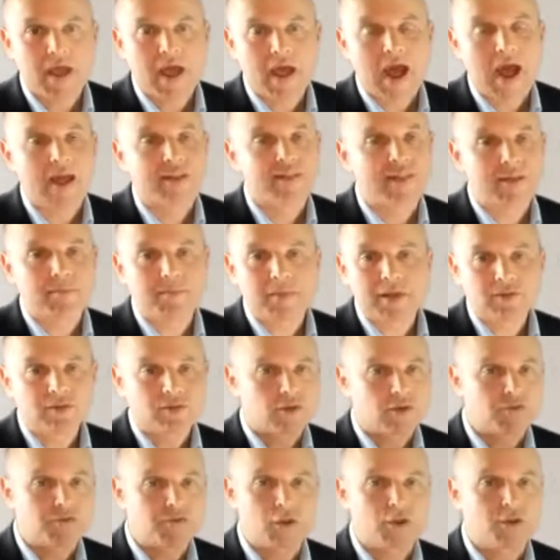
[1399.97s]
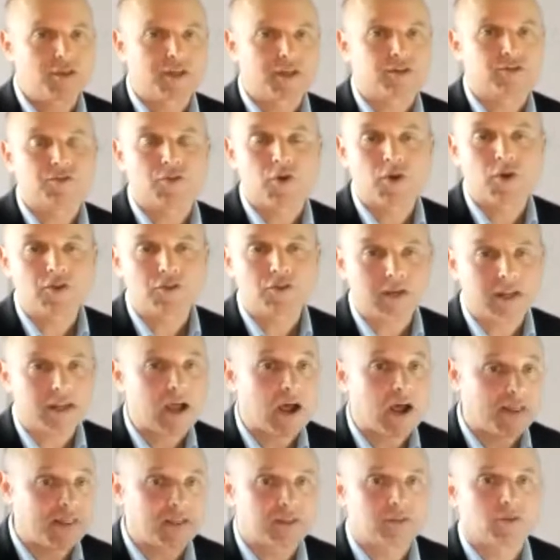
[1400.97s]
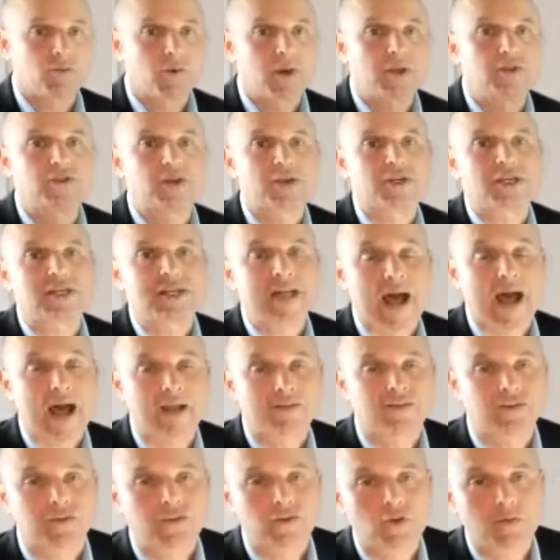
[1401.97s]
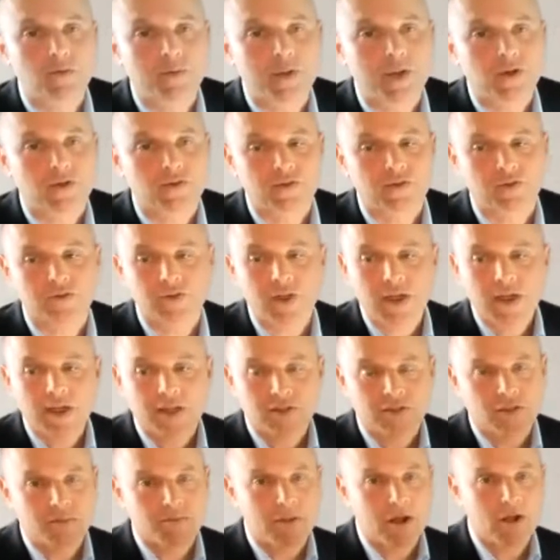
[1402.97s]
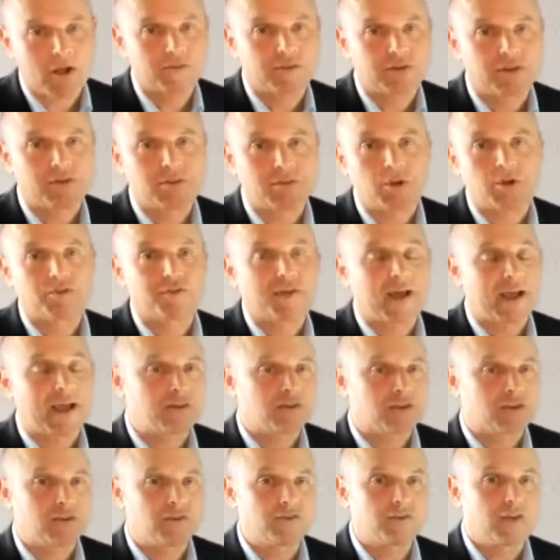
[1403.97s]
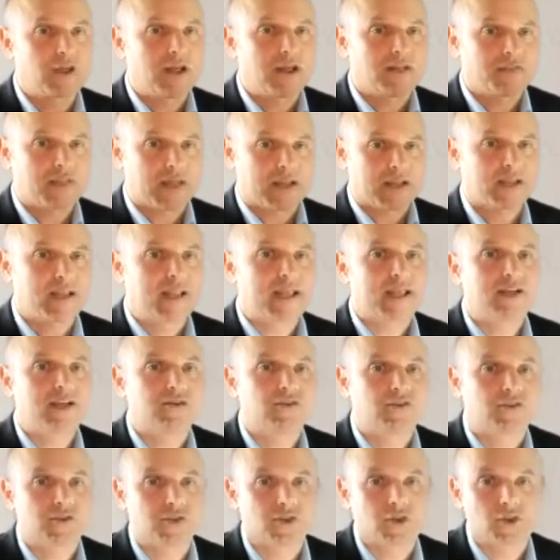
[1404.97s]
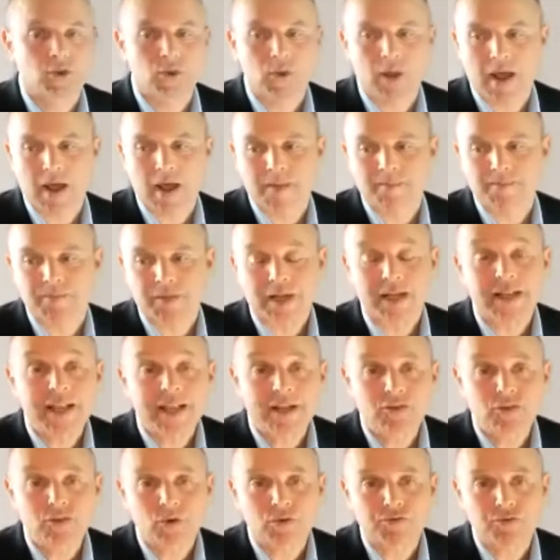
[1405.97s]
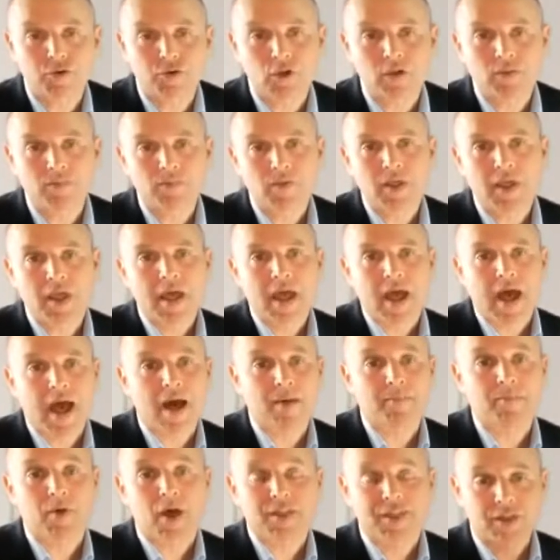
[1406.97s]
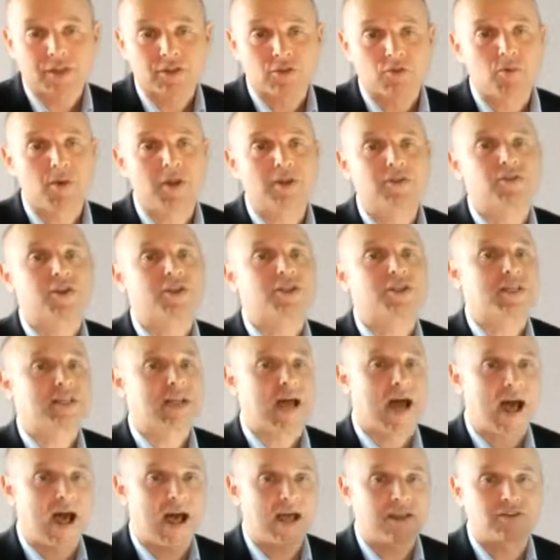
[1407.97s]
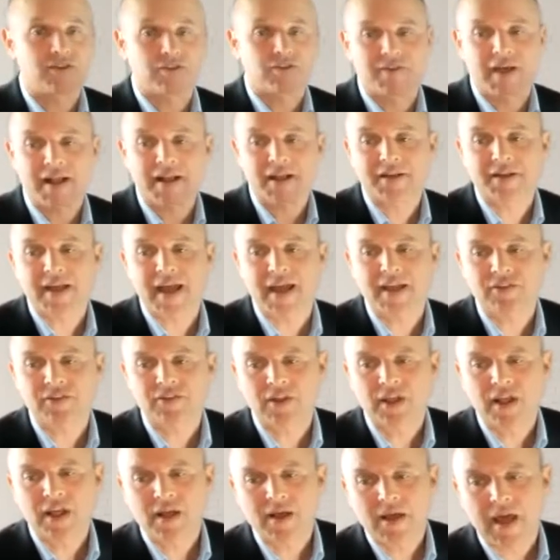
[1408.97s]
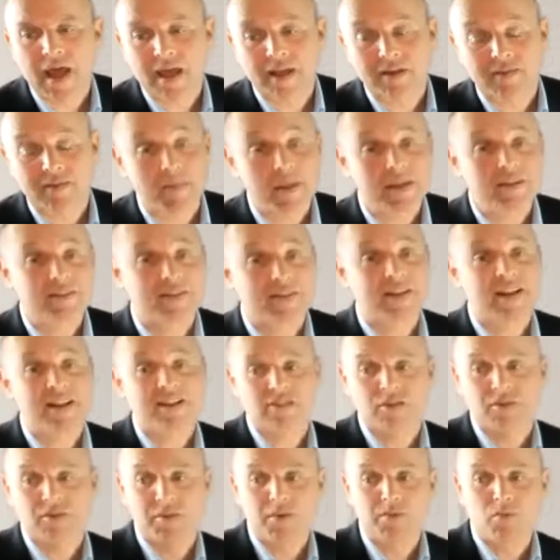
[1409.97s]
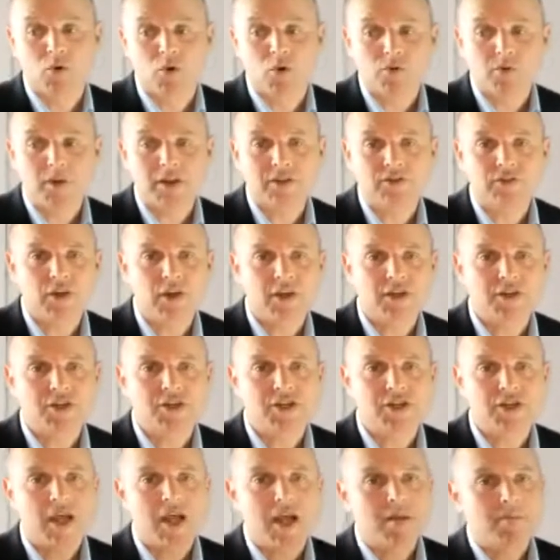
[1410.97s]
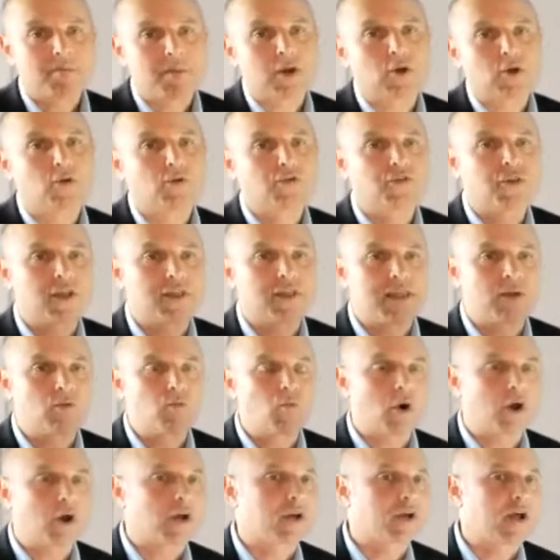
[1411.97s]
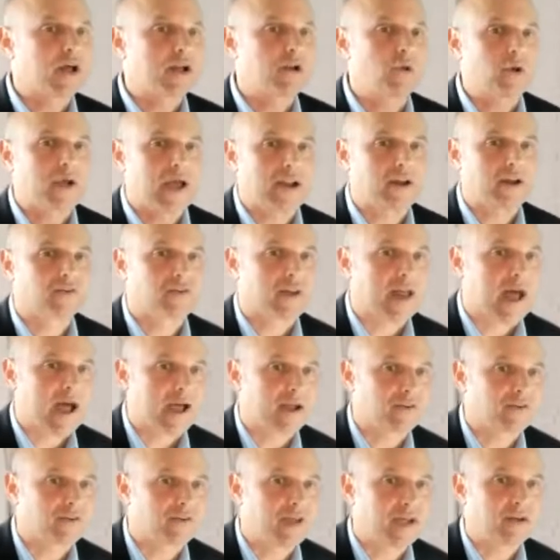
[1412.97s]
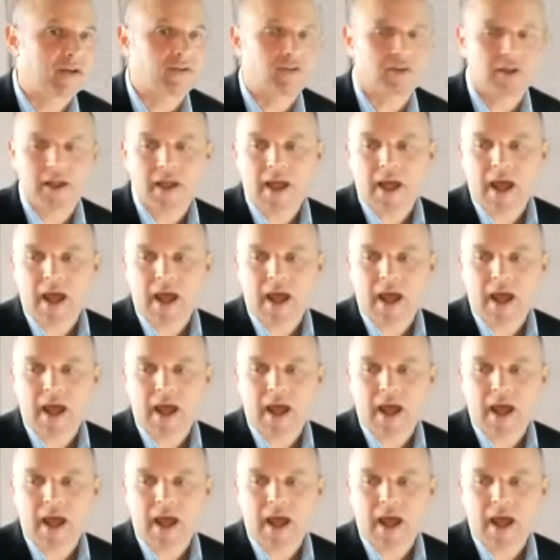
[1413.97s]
And that means a few things. Firstly, I think the research is hard to do because of the multiple factors that lead to a fall. I think the research is hard to validate, and it means there needs to be more research. But also then, what can I look at as an architect?